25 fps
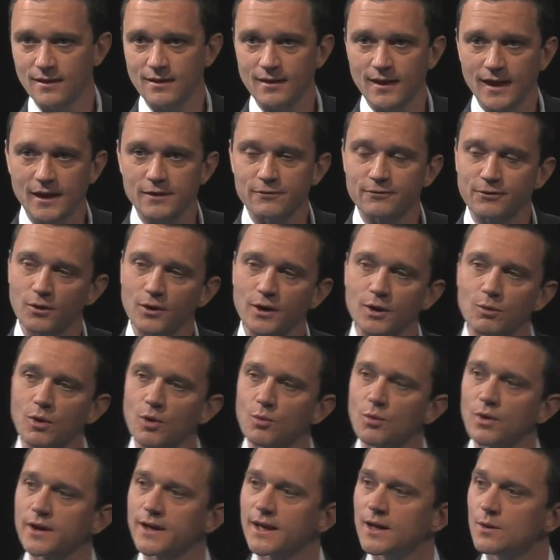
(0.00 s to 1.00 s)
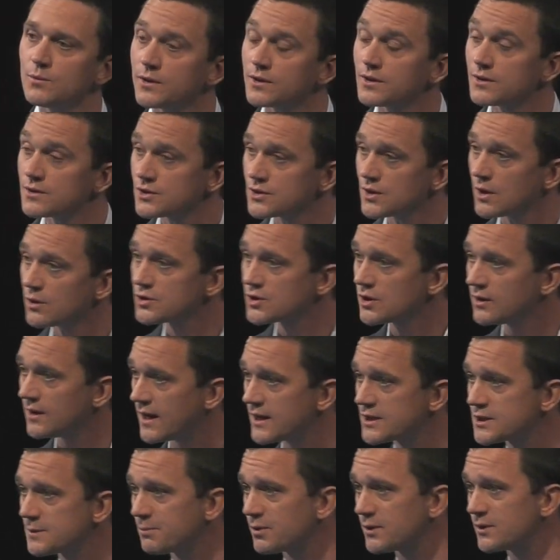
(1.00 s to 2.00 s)
In Florida, we're working with social
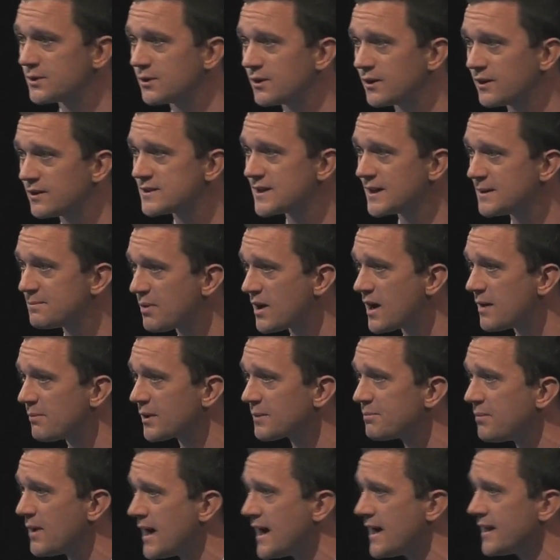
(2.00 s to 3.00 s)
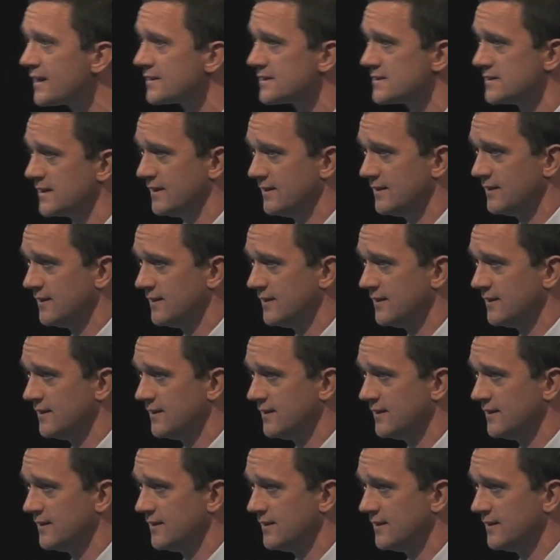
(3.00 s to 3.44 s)
entrepreneurs in public policy,